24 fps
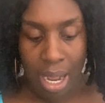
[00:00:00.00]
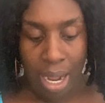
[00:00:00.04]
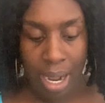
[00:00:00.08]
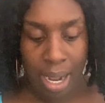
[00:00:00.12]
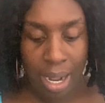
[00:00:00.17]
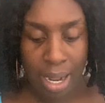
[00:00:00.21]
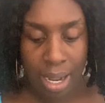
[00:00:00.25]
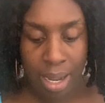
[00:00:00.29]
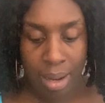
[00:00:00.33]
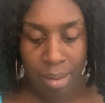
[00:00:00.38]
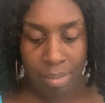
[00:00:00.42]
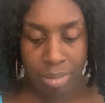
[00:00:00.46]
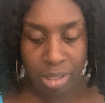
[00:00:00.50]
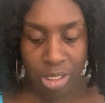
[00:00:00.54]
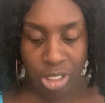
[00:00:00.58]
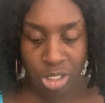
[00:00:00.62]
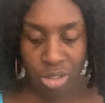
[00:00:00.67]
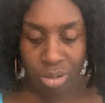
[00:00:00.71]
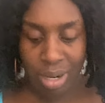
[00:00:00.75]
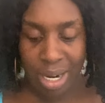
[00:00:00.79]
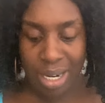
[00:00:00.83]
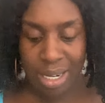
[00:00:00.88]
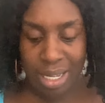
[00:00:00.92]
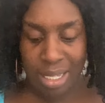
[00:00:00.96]
They're
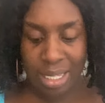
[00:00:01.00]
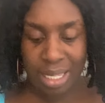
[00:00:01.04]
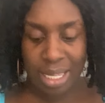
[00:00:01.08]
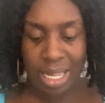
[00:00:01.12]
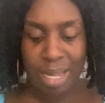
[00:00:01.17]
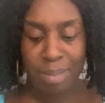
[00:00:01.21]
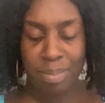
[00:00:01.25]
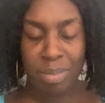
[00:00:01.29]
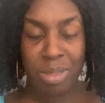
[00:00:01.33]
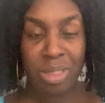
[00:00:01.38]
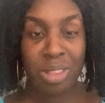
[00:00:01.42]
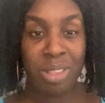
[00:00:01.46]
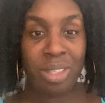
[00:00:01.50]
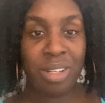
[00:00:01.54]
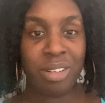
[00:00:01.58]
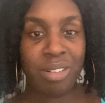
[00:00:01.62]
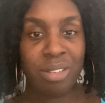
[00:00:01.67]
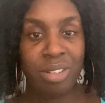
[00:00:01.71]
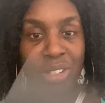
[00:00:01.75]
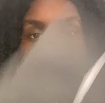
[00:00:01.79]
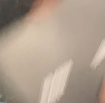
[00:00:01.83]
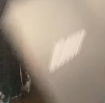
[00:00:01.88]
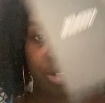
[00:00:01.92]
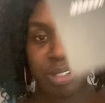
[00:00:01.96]
trying to keep
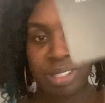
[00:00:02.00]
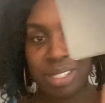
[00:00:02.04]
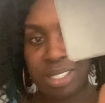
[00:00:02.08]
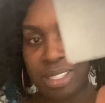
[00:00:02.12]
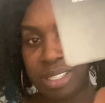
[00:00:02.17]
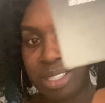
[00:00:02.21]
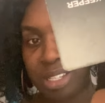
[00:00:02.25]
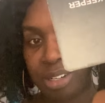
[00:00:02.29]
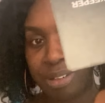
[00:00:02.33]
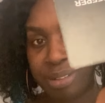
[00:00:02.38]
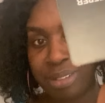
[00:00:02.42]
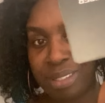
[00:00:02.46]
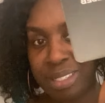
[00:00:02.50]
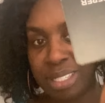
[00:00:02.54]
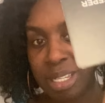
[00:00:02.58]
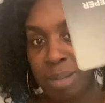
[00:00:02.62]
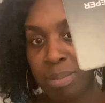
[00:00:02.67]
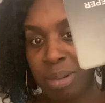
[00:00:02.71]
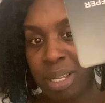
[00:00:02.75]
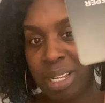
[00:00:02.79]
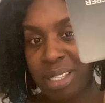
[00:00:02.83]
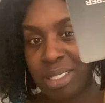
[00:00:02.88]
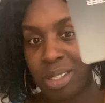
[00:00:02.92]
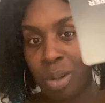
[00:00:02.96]
their
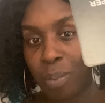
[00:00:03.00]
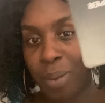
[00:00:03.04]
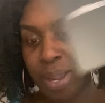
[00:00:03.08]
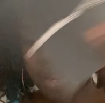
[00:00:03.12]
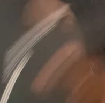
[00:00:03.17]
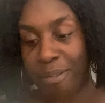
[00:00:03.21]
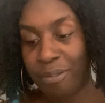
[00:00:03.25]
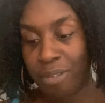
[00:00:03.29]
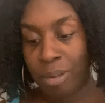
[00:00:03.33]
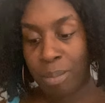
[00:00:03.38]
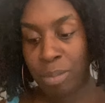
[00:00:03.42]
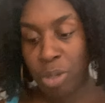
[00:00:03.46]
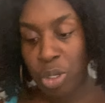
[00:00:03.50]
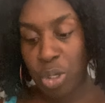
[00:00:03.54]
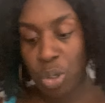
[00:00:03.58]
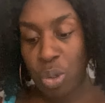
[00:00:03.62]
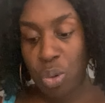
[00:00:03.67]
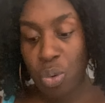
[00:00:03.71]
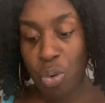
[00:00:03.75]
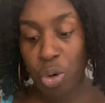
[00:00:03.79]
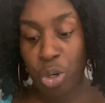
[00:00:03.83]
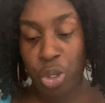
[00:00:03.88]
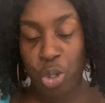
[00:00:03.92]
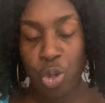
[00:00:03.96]
siblings away from
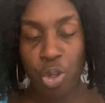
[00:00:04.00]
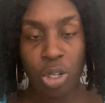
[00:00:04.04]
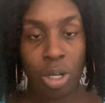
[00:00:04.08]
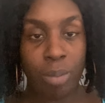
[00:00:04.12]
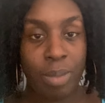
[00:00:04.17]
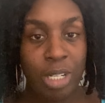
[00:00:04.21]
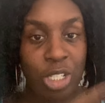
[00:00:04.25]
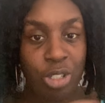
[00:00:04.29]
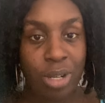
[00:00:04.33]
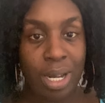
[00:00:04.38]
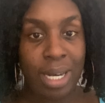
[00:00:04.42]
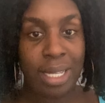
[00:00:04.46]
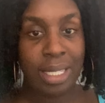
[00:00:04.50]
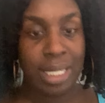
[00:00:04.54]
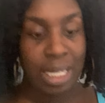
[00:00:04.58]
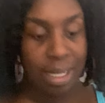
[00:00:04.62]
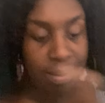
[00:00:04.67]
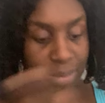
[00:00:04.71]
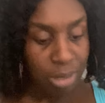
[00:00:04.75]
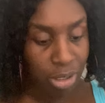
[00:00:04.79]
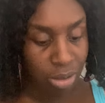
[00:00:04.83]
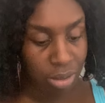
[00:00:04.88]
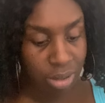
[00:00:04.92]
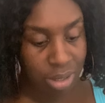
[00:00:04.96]
you, or you could be trying to
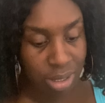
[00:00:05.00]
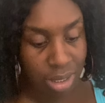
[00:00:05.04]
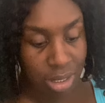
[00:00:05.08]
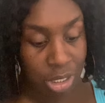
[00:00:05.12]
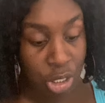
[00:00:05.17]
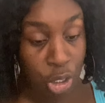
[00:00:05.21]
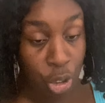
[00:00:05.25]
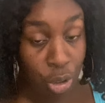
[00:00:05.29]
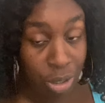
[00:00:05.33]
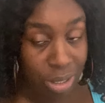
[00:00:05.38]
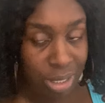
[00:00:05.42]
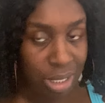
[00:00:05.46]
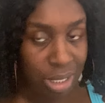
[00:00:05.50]
keep your